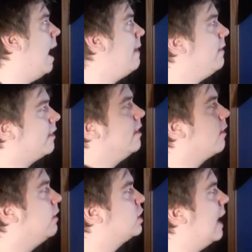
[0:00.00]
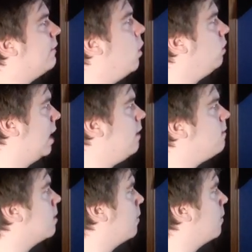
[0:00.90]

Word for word: And this is an early shot at the hotel room.